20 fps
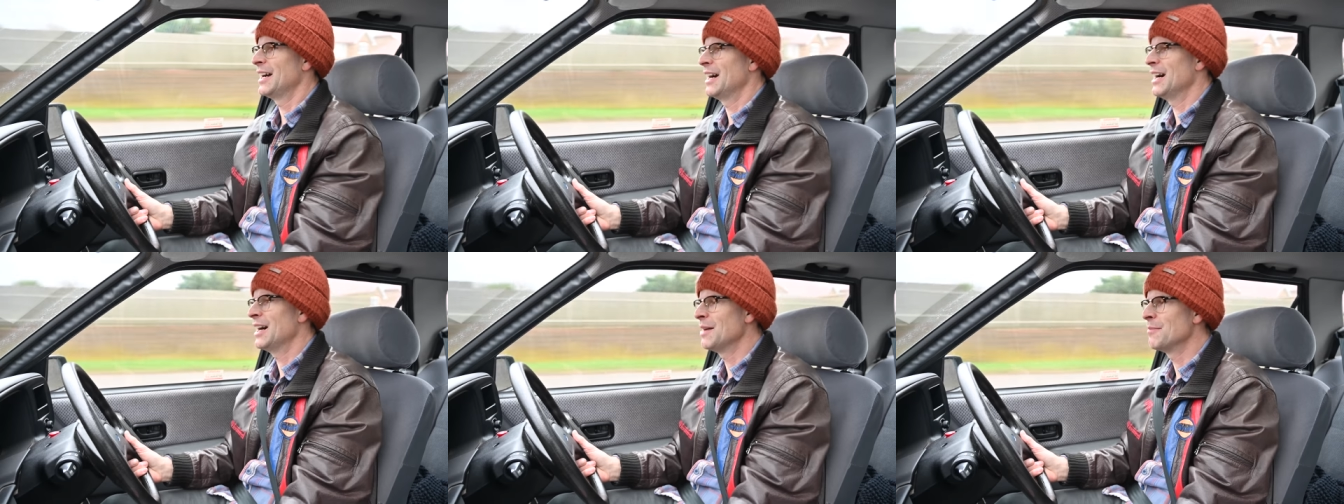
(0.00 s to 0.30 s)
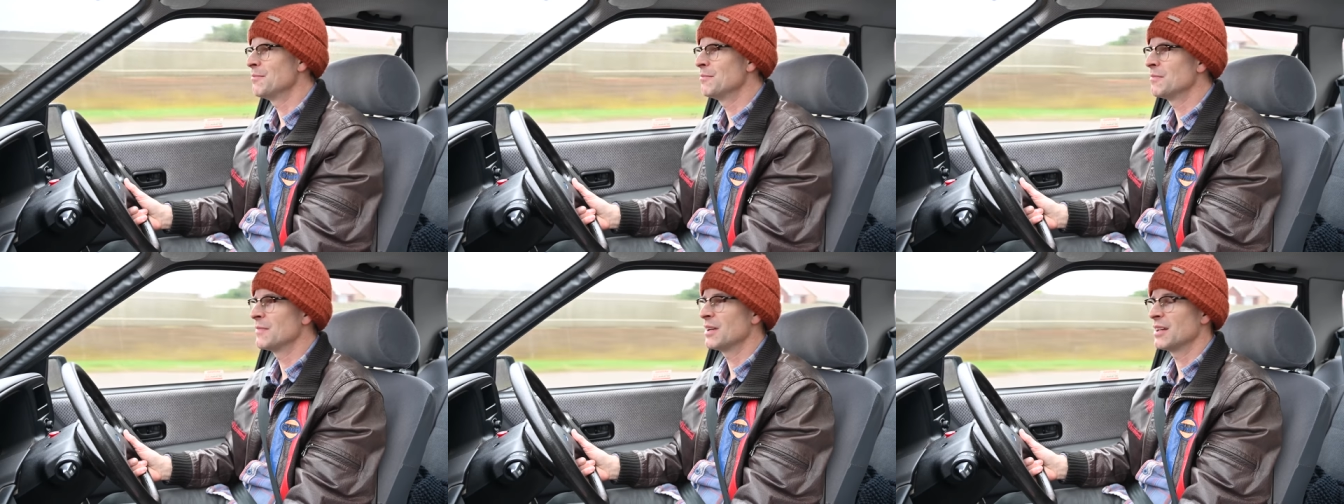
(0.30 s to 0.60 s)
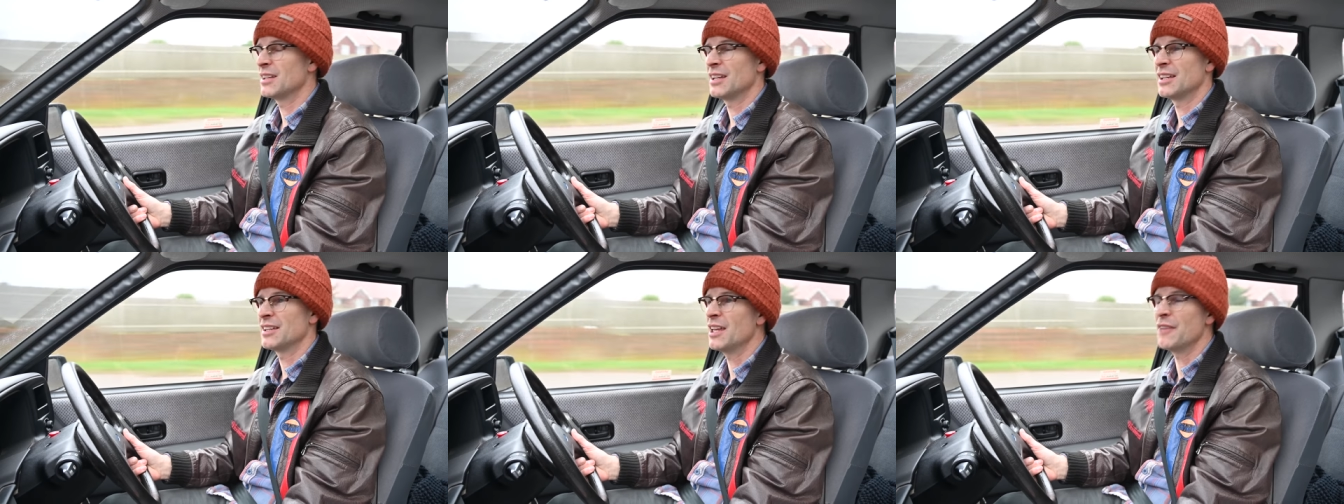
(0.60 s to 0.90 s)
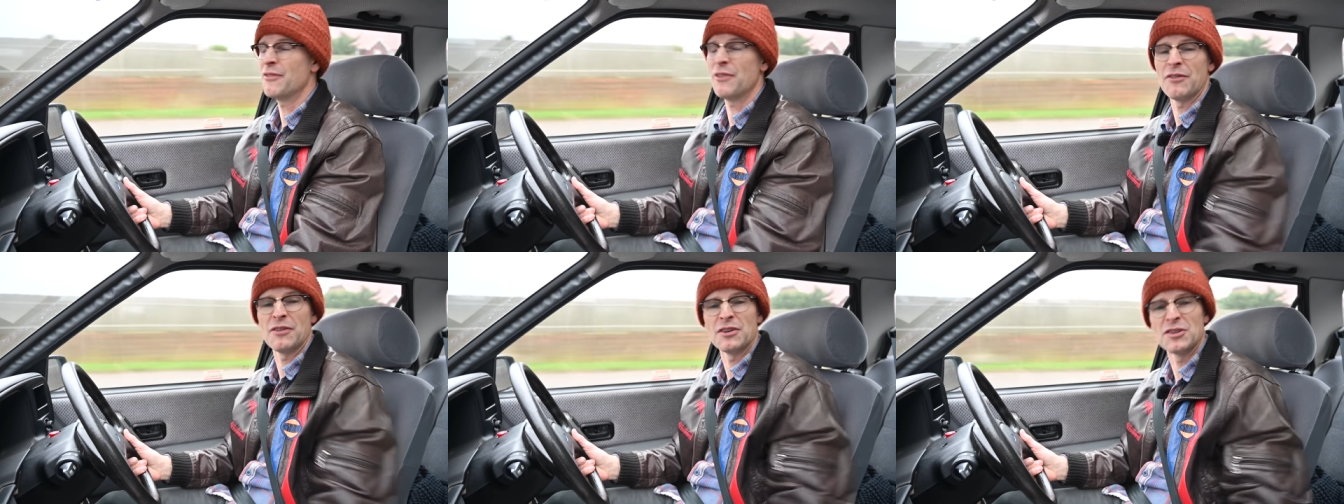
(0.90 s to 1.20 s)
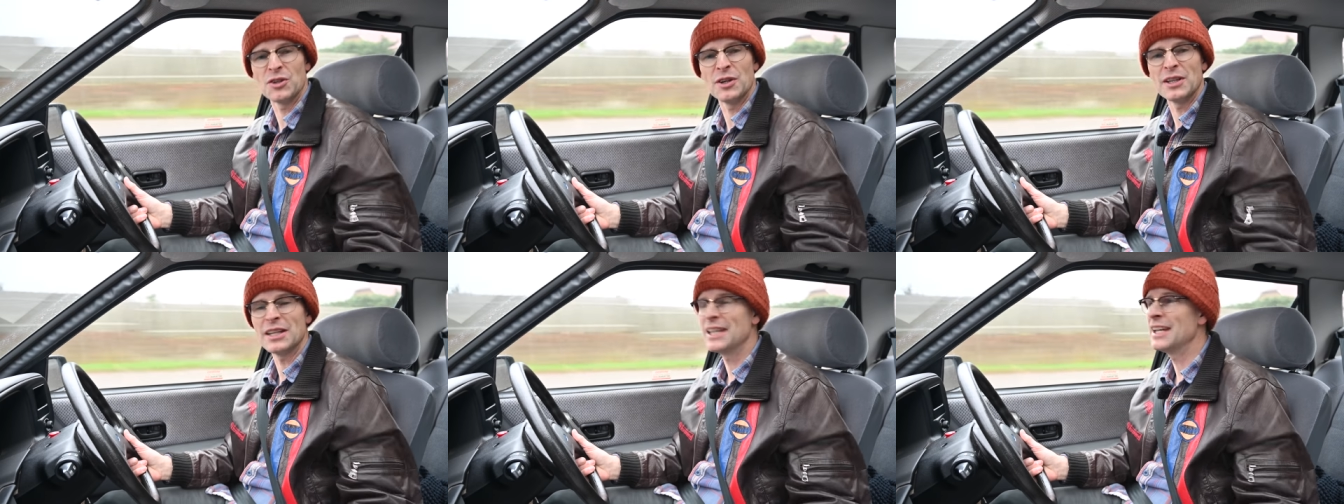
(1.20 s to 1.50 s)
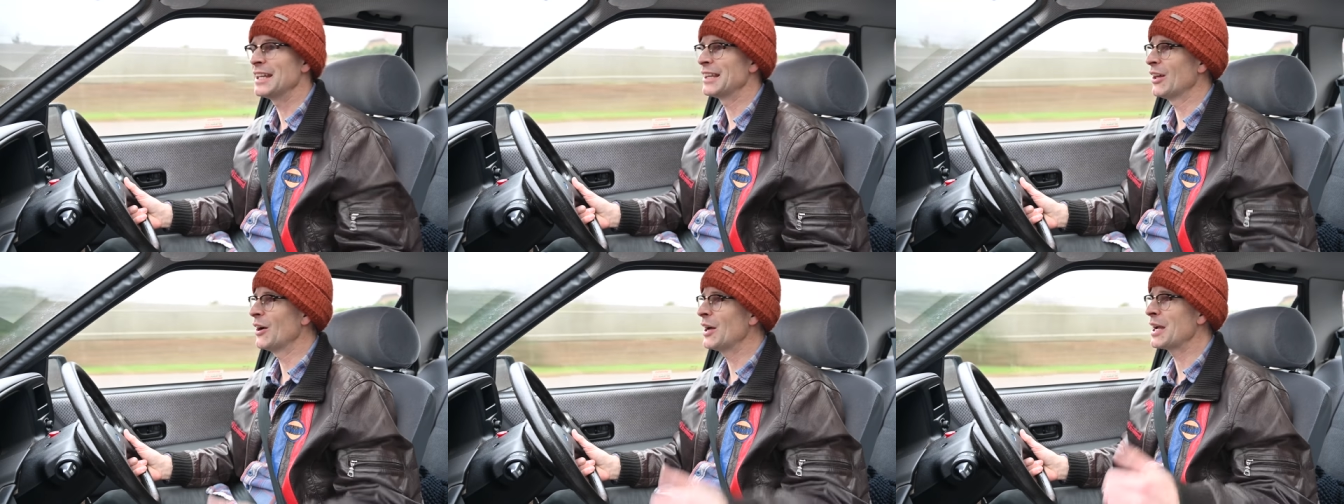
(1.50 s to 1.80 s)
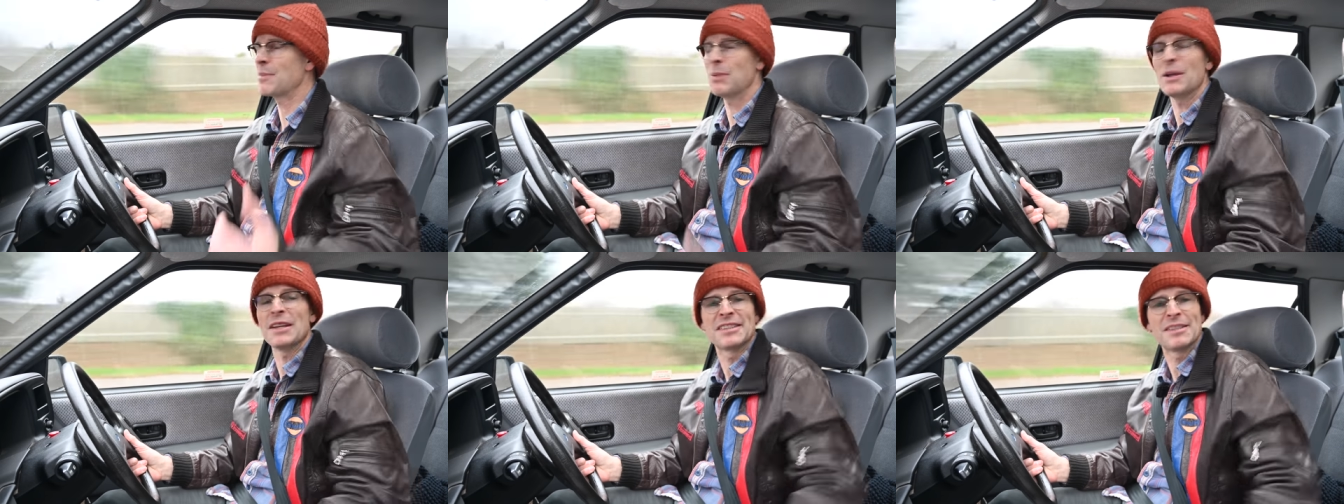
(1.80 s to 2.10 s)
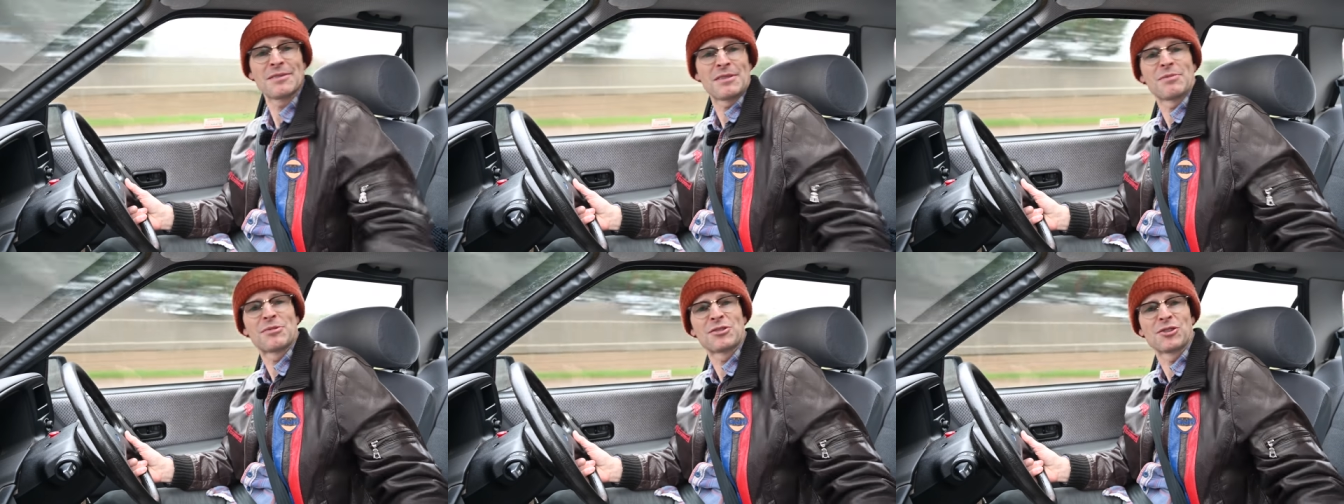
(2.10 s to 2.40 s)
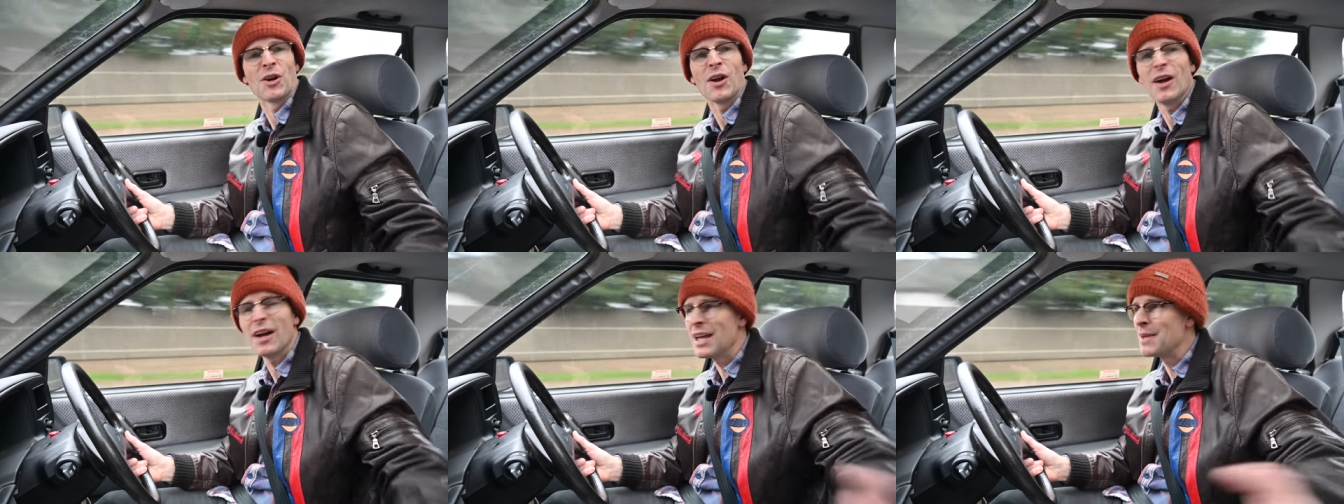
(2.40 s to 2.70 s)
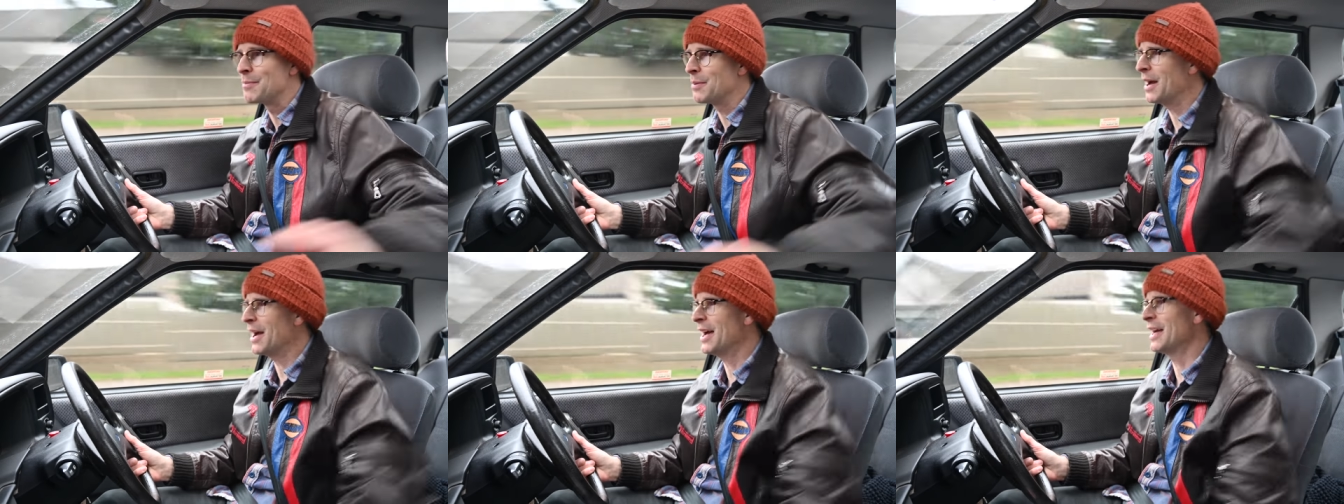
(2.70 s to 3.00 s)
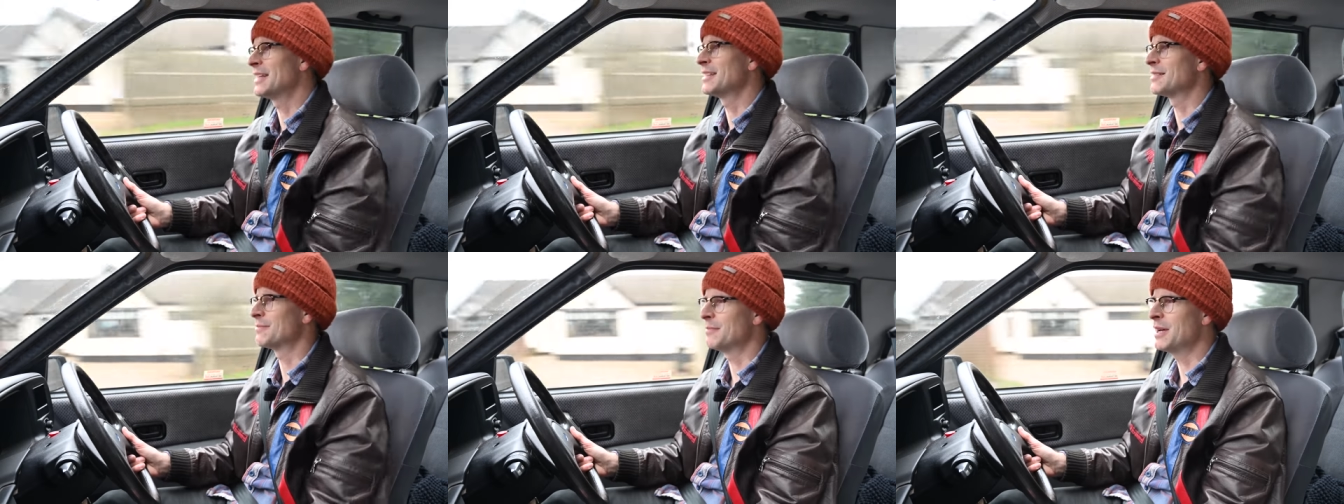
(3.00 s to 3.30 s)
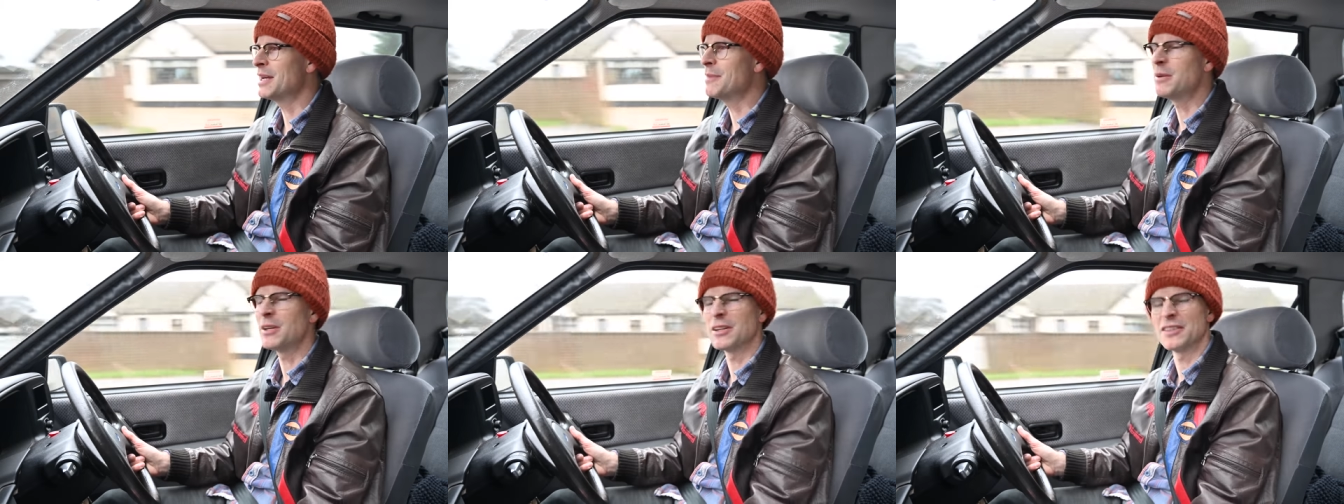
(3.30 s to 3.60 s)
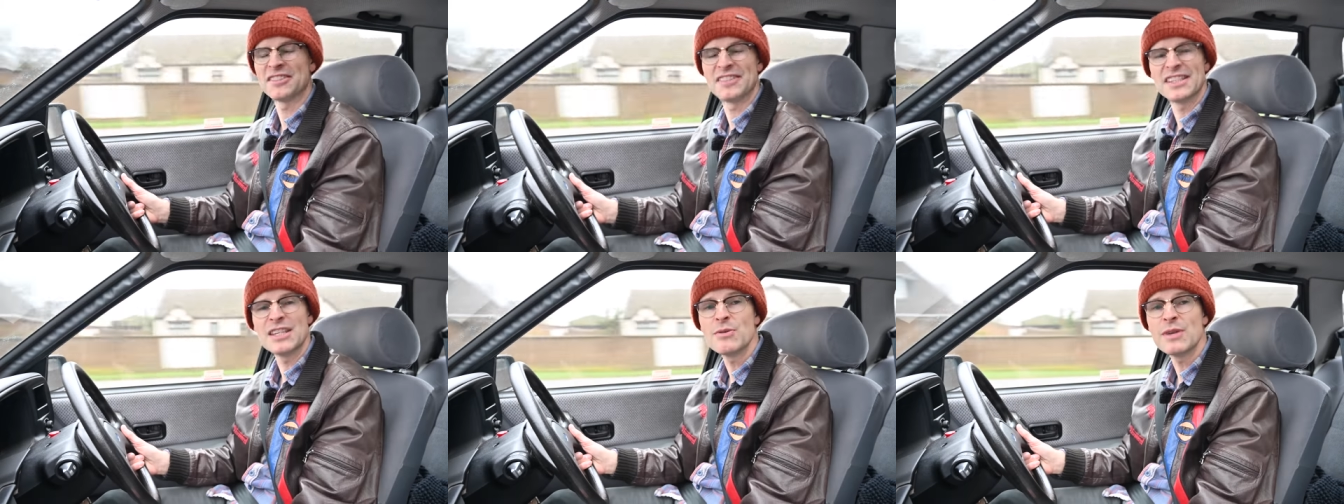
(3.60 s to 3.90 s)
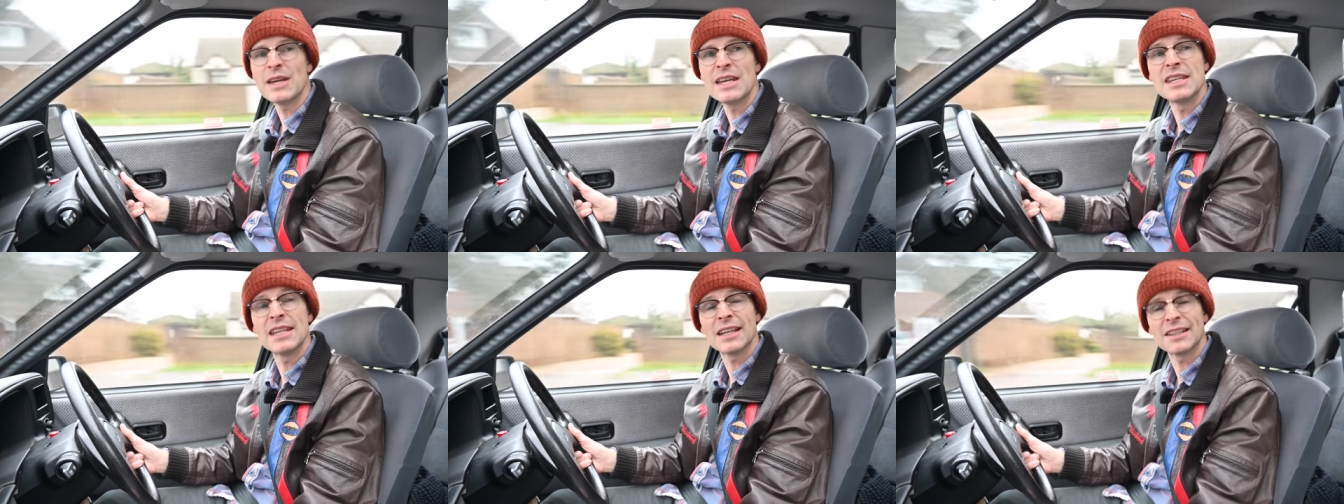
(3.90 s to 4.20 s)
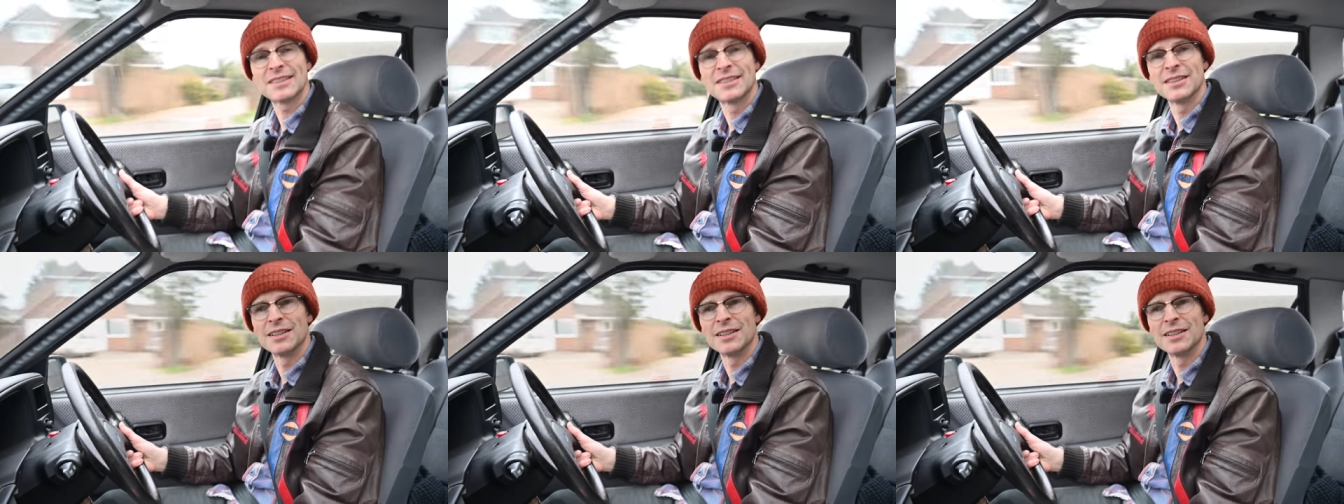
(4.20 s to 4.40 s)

Um, if you've enjoyed it, hit like, please hit subscribe, and maybe I'll see you again next